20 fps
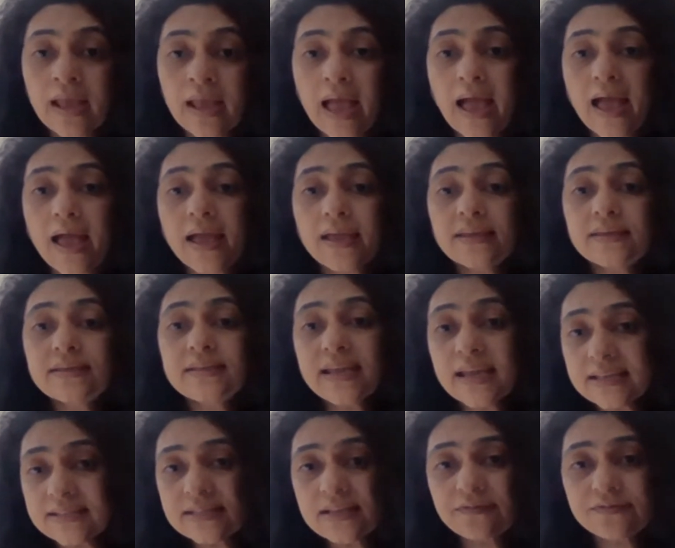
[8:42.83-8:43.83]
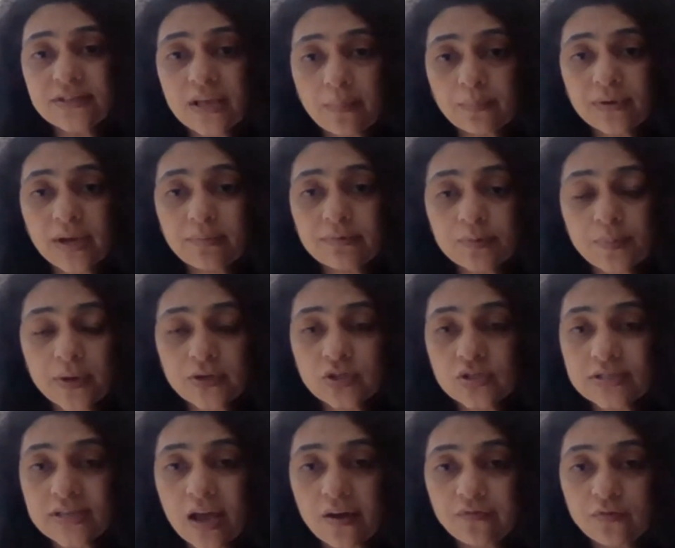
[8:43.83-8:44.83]
And yes, if sometimes
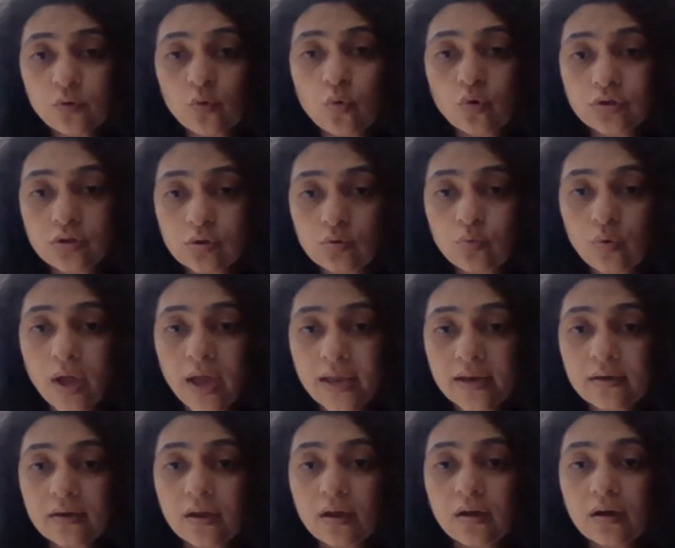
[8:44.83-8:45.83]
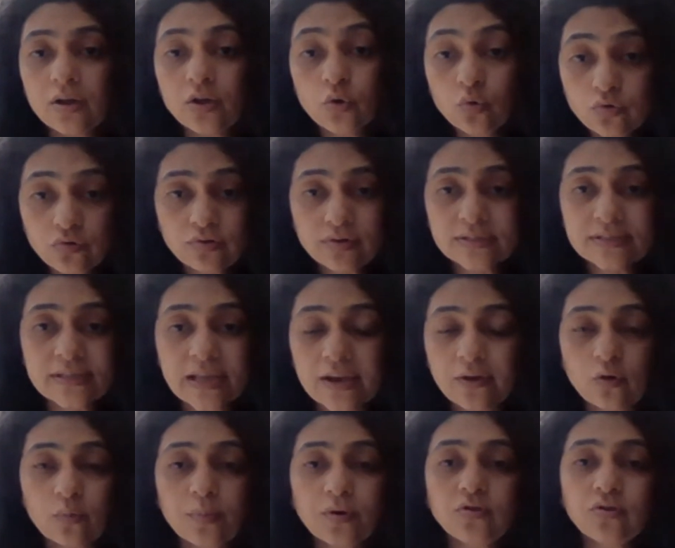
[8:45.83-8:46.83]
patients have to go through an uterus
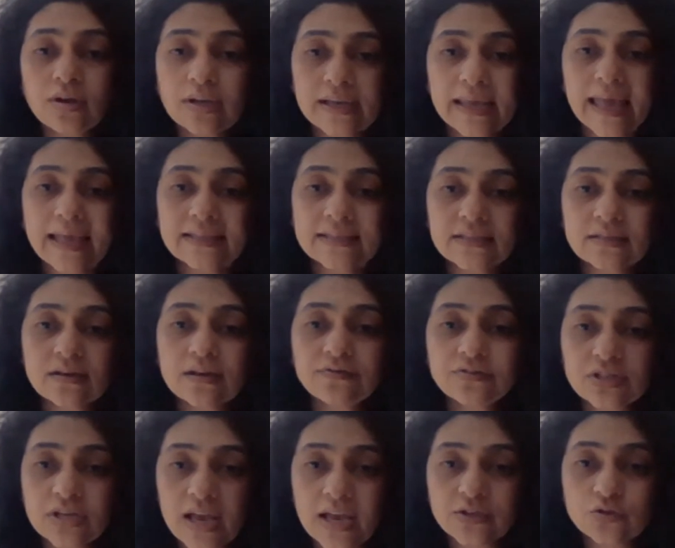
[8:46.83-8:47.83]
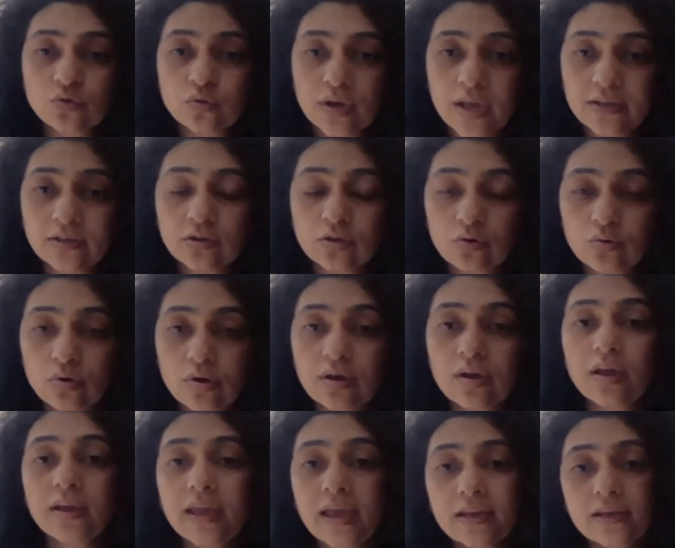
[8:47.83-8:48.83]
endometrial cancer, if she has to
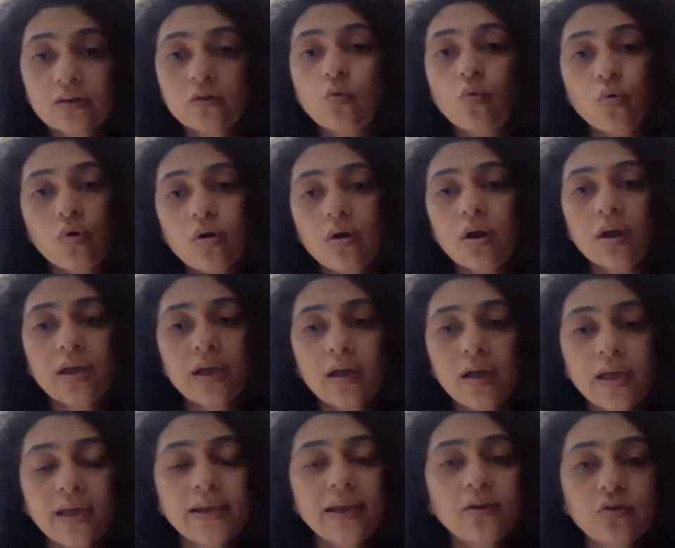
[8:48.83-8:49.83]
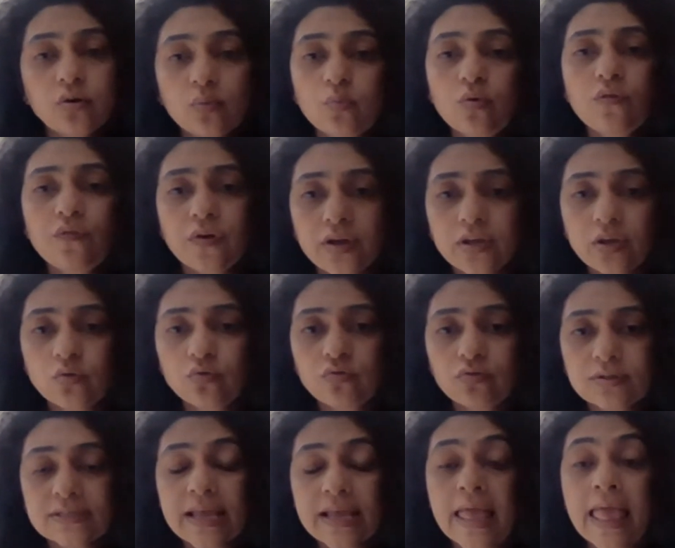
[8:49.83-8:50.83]
go her ahead and remove her
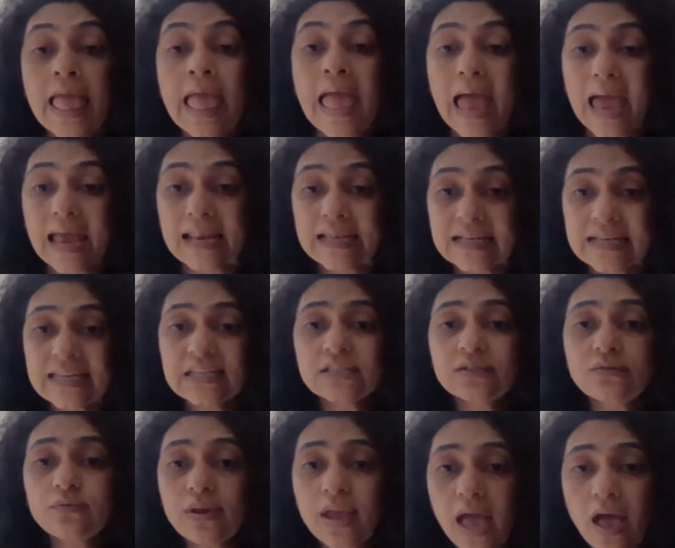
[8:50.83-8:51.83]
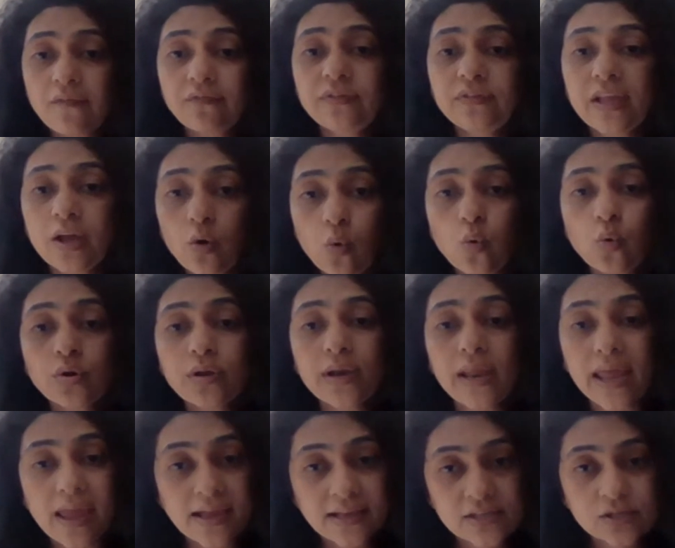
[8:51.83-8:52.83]
uterus, at least we have their own
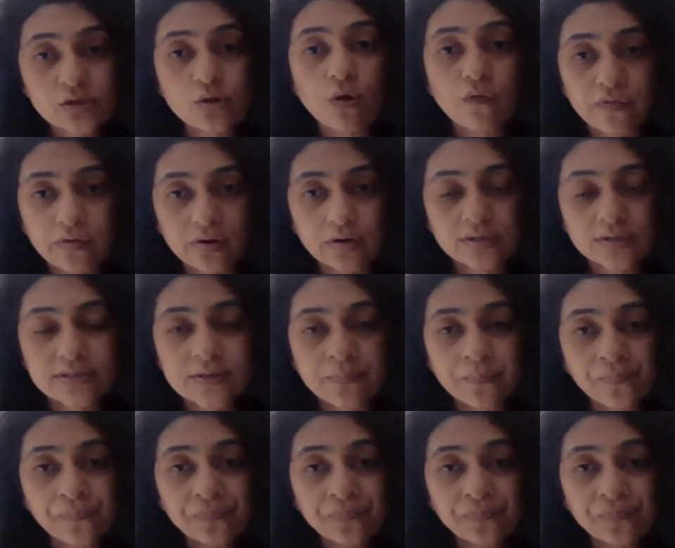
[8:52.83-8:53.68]
eggs of hers.